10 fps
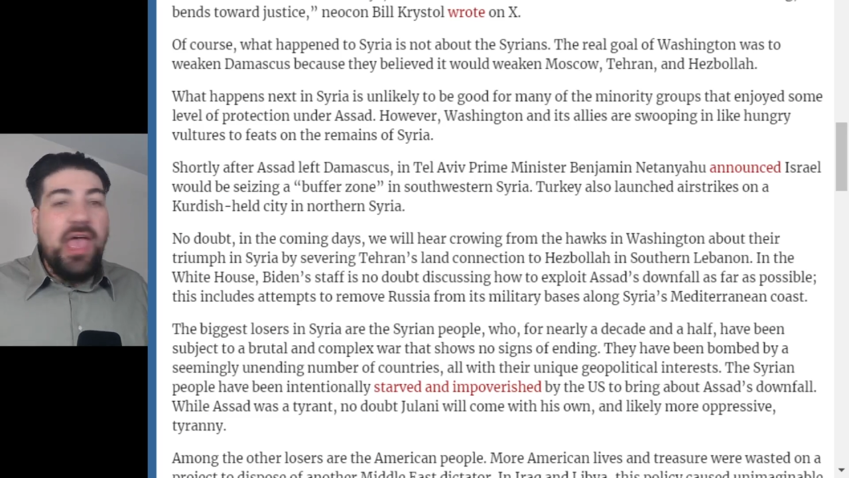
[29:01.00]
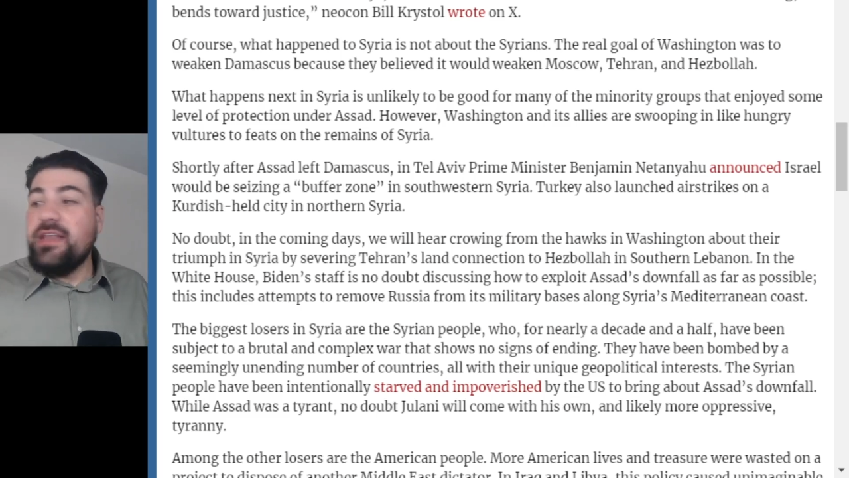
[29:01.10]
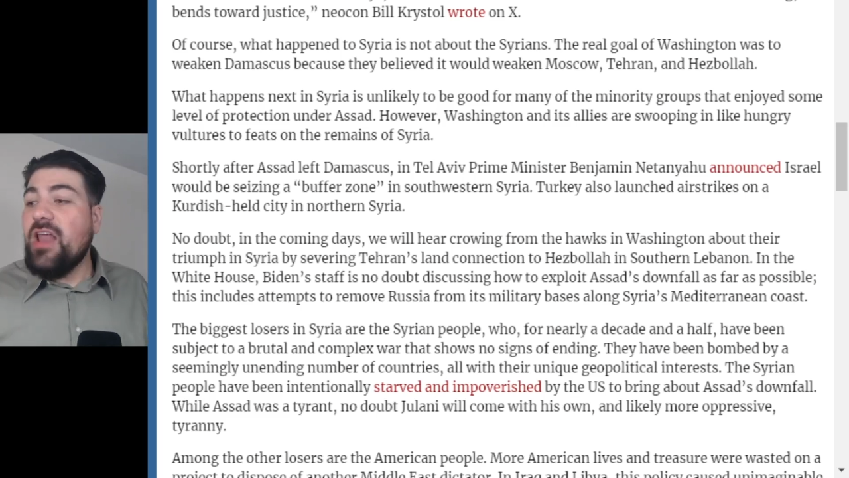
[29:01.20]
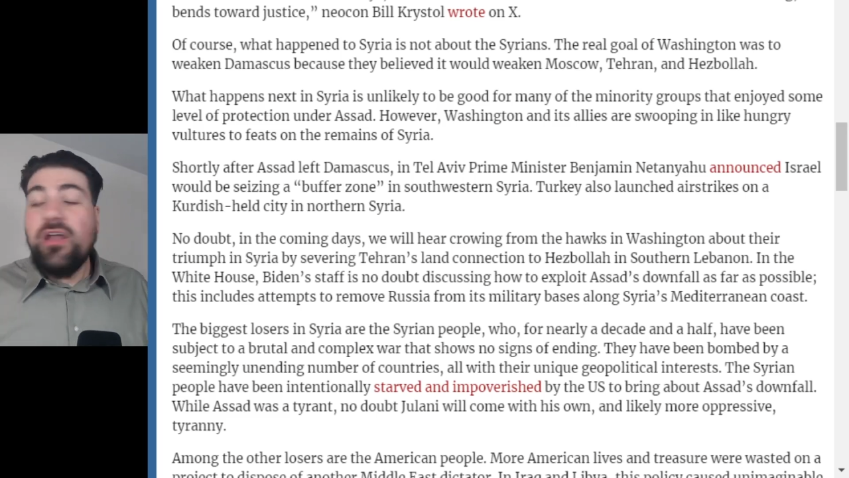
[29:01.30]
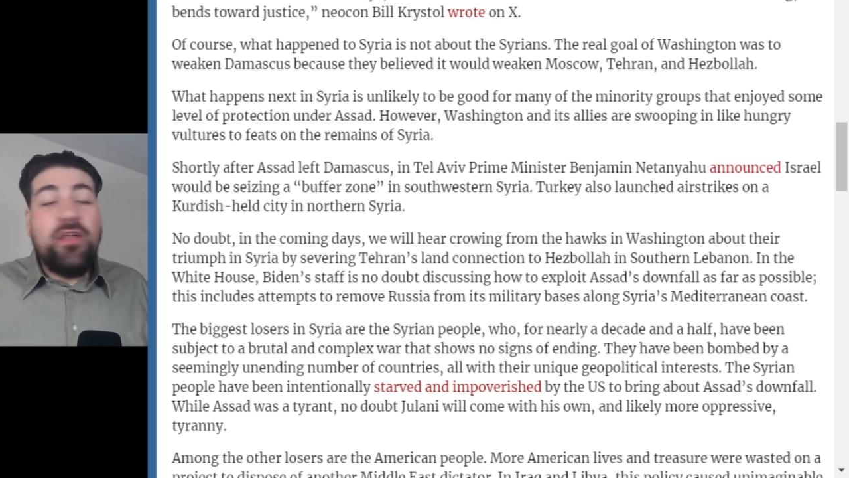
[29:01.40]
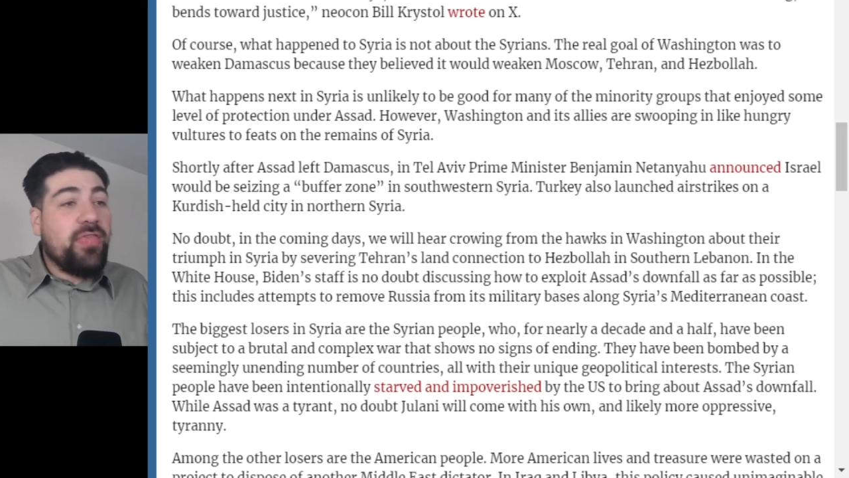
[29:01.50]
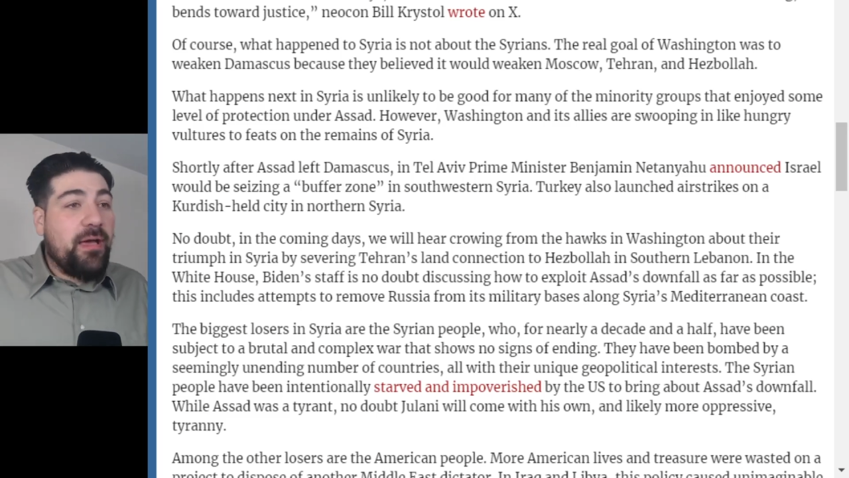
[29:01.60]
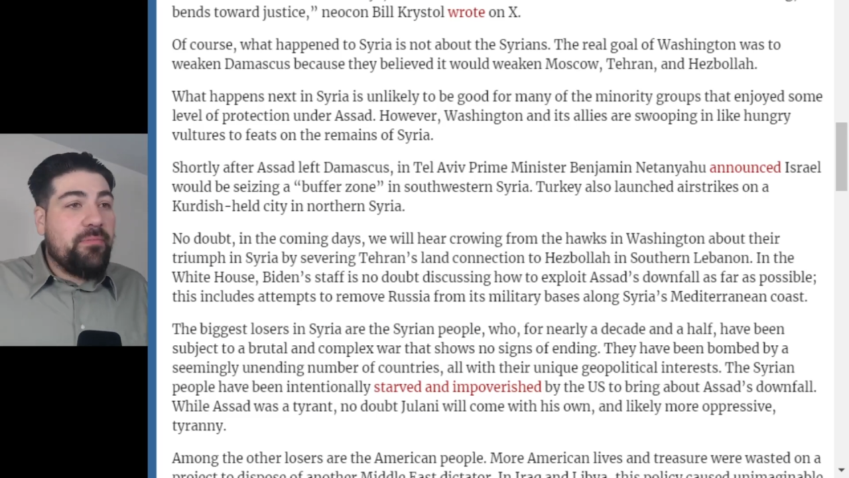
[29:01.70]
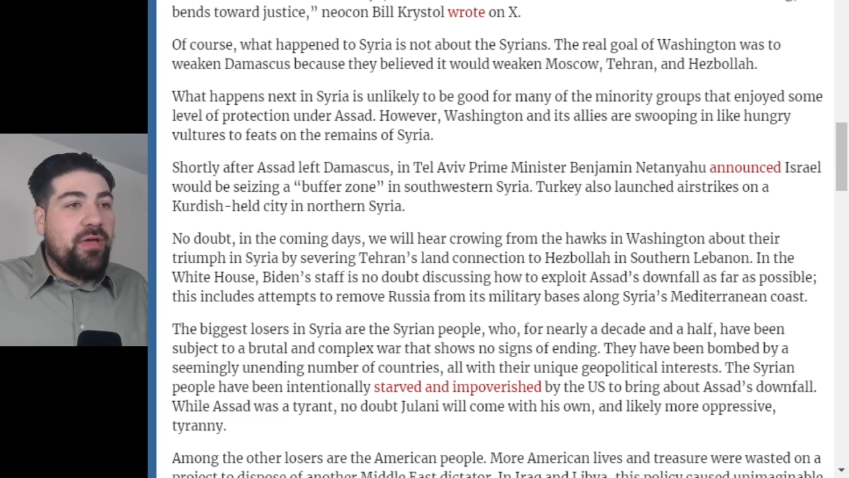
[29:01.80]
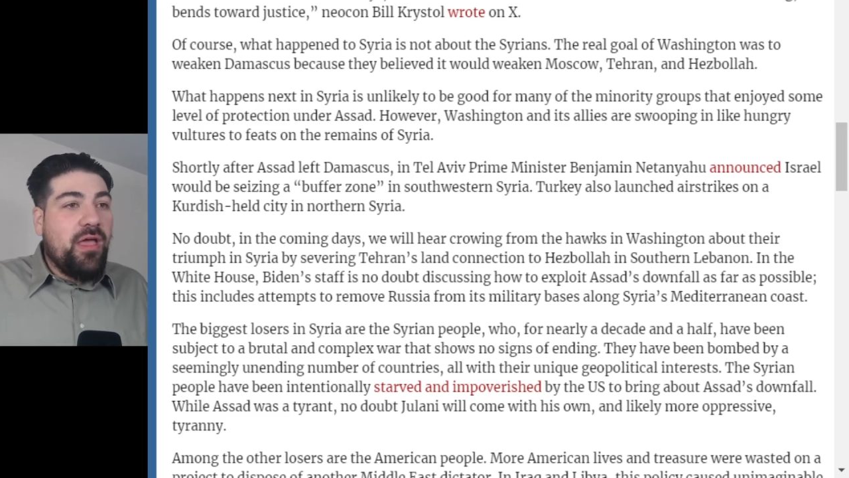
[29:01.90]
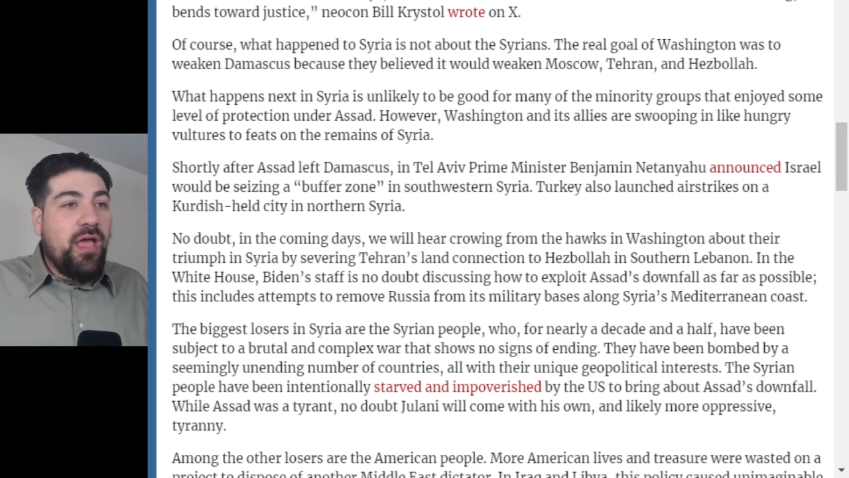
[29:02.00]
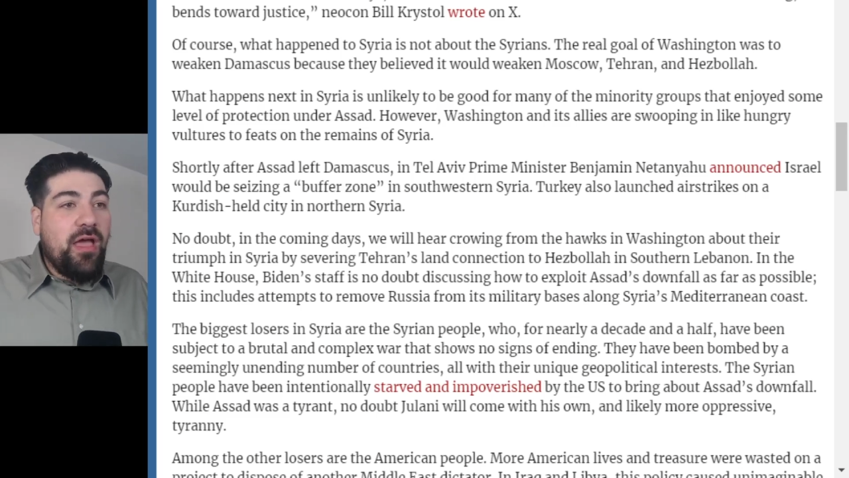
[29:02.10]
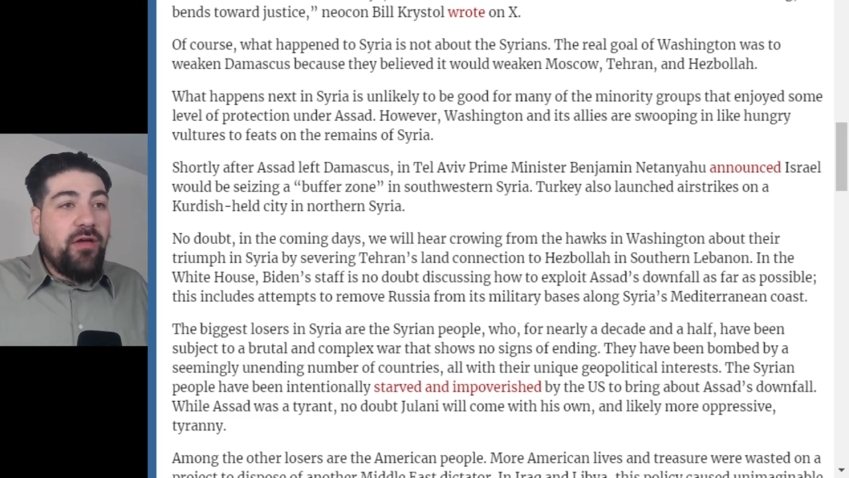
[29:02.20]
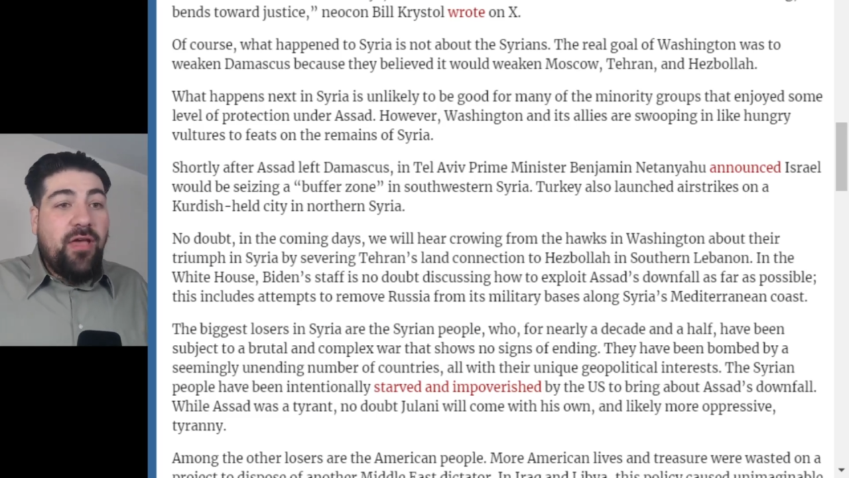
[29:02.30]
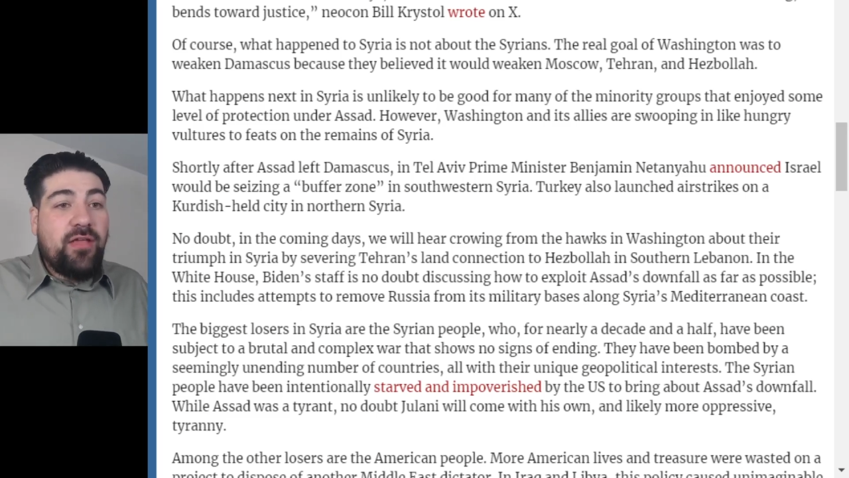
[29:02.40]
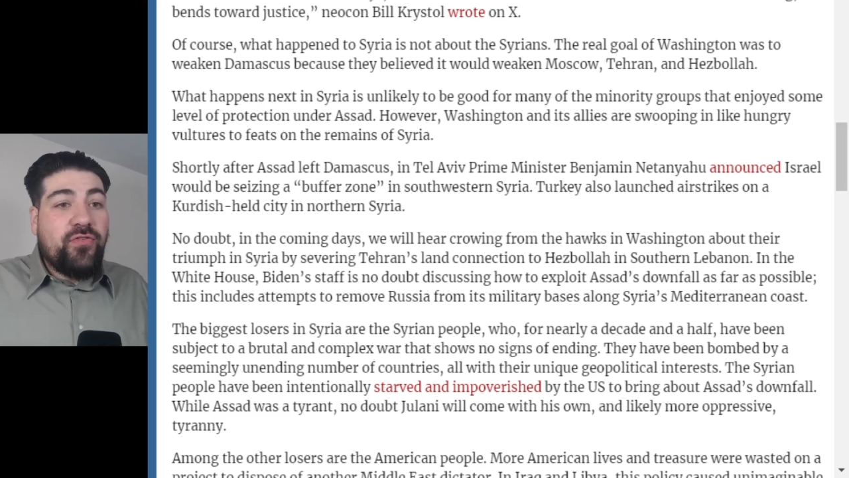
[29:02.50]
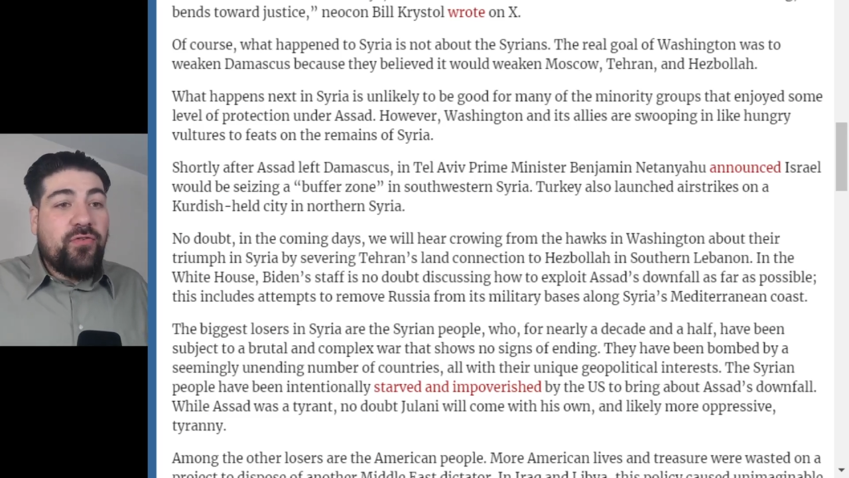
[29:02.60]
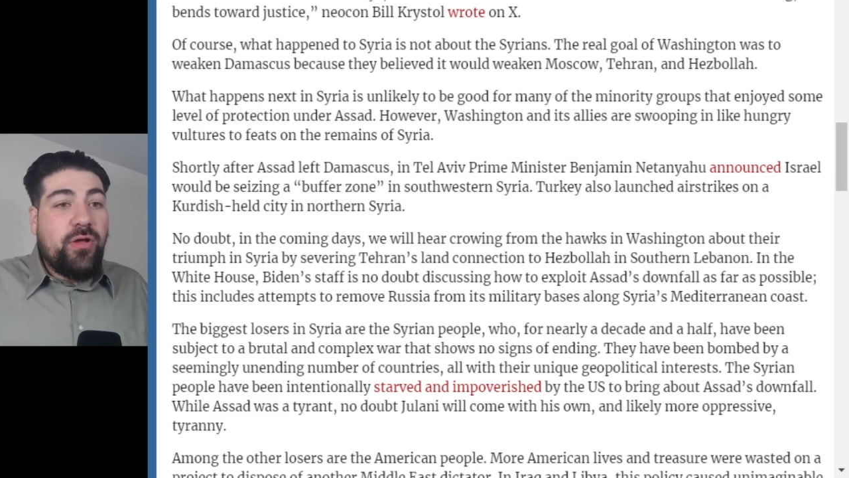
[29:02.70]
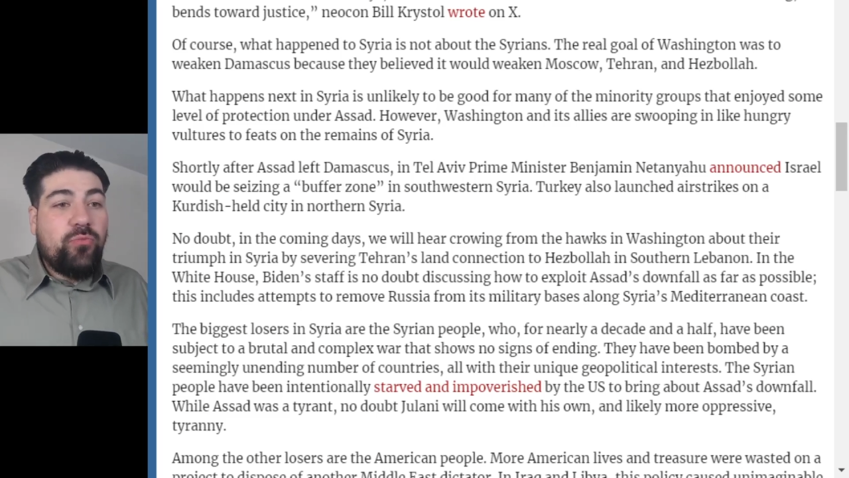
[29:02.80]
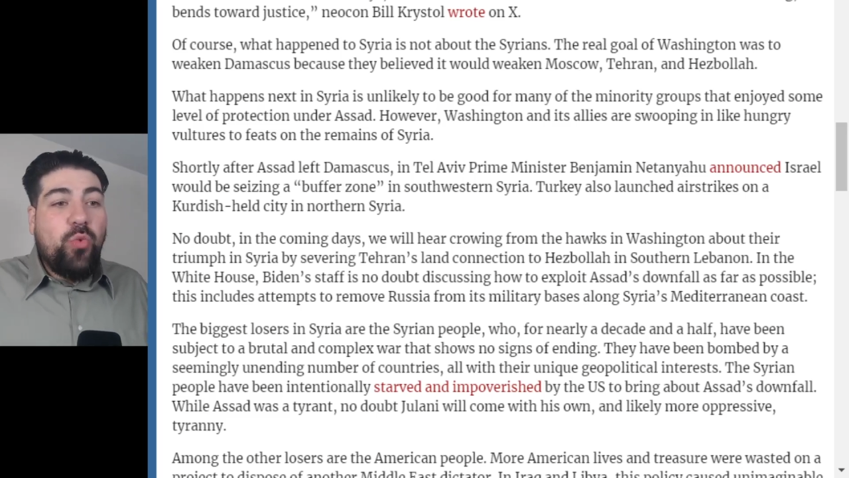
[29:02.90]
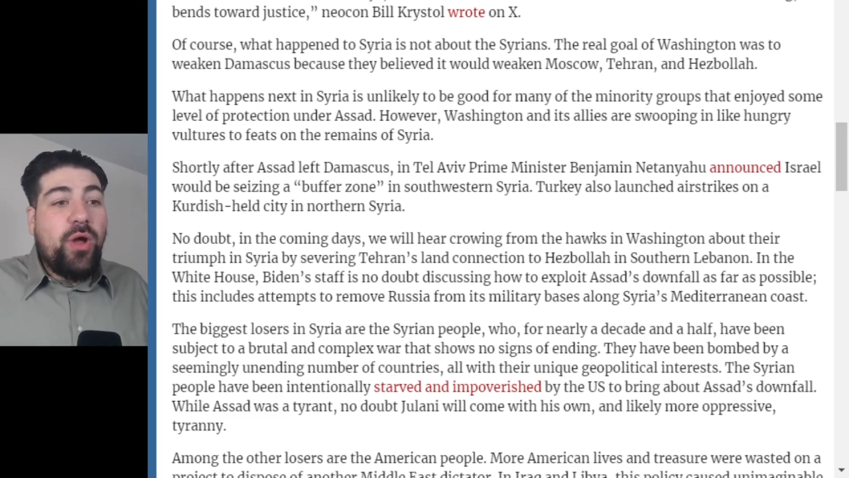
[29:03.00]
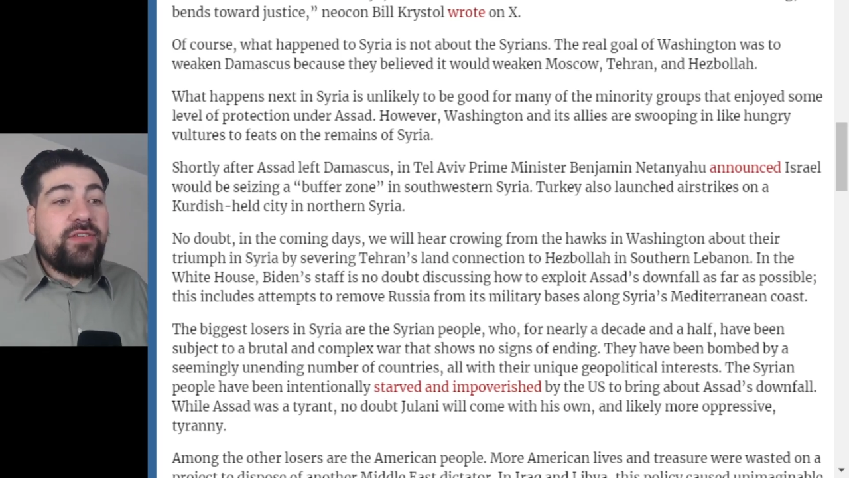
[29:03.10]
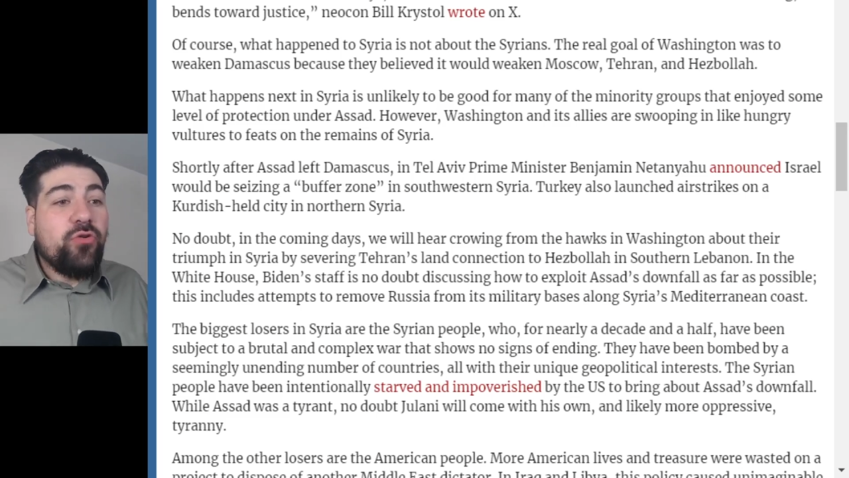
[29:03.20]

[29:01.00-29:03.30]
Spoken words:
None of them, want